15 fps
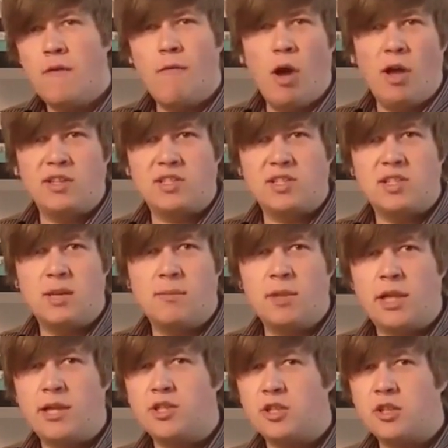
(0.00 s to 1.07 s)
via
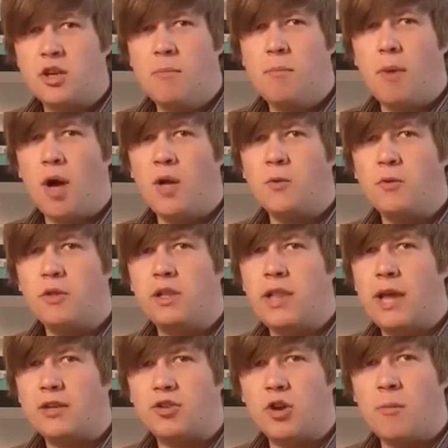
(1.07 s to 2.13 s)
stimulation combined with
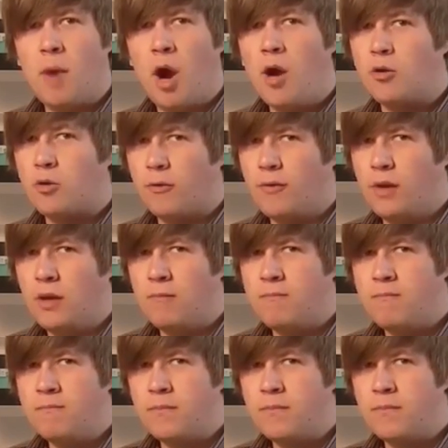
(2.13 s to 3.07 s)
electromyography.